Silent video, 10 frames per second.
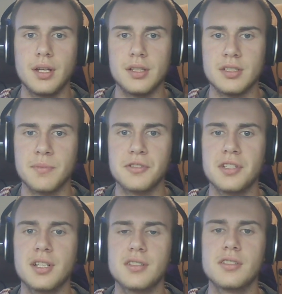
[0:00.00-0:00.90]
is number
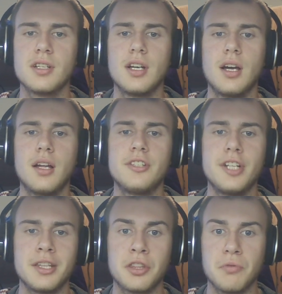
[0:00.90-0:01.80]
6.
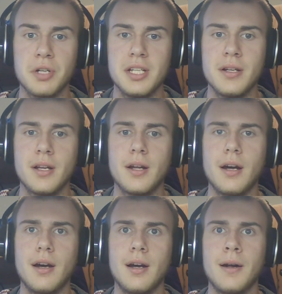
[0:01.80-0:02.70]
Gen 3,
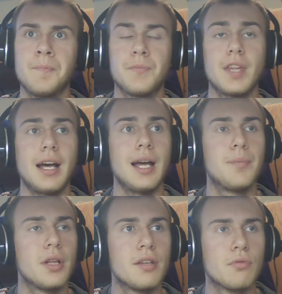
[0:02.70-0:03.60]
I
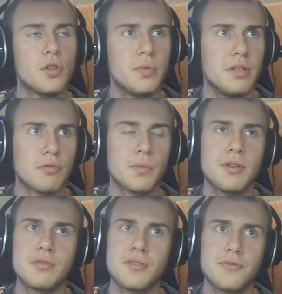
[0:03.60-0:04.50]
played Ruby. Ruby
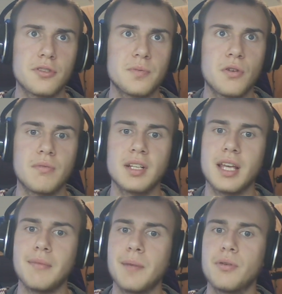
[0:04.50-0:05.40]
was the first Pokemon
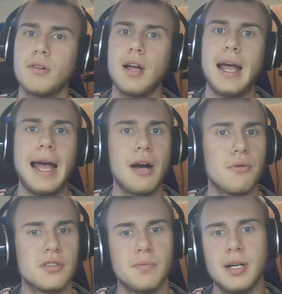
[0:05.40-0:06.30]
game I put
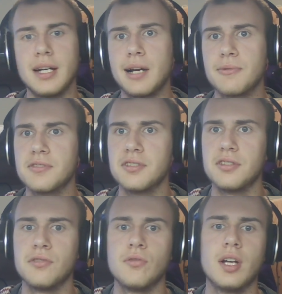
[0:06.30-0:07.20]
hours upon hours
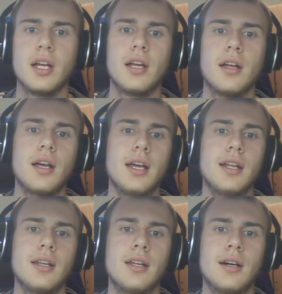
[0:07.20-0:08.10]
into,
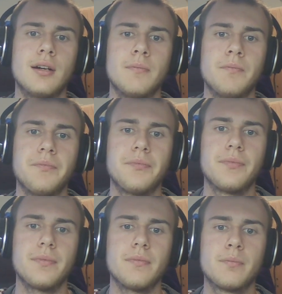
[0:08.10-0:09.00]
and
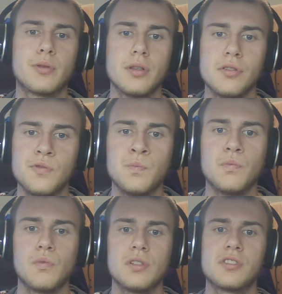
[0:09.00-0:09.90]

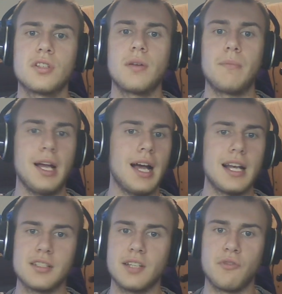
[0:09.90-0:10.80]
Breloom was my
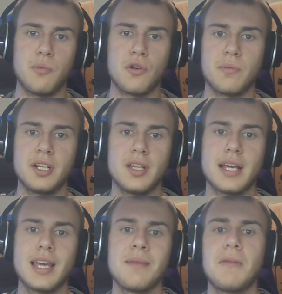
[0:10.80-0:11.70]
highest level Pokemon in
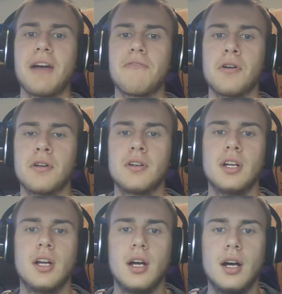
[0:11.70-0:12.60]
that game by far.
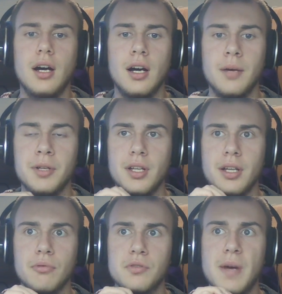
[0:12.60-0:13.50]

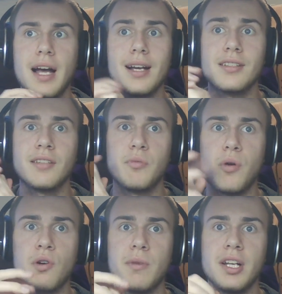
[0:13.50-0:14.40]
It was my highest level
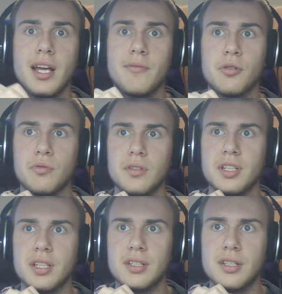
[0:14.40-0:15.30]
Pokemon ever,
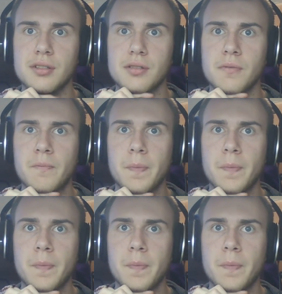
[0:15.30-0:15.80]
really, until